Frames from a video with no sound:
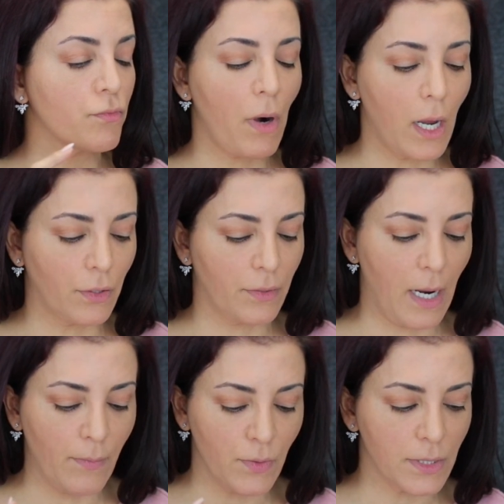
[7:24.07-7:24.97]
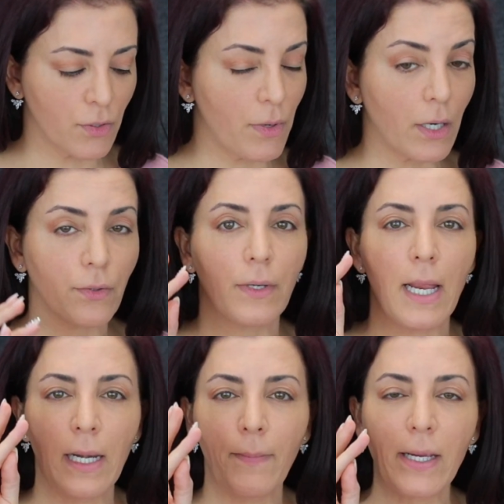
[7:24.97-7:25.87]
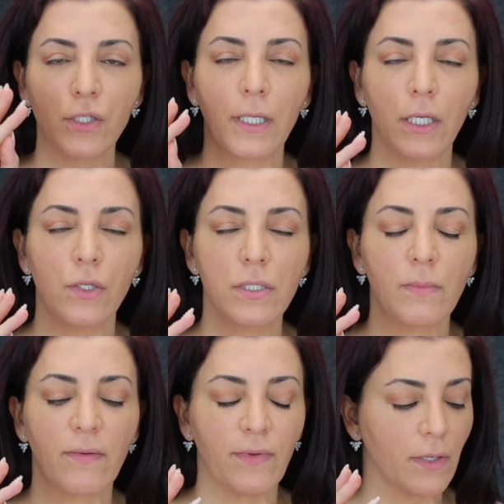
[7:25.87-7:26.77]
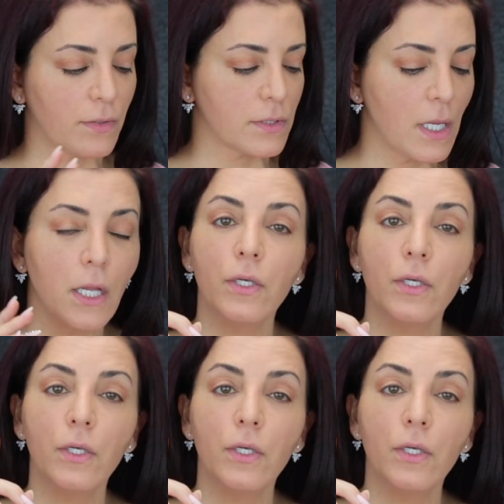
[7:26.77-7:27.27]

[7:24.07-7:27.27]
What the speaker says: Rocker. I'm using Rocker, and I'm actually going to use my fingers.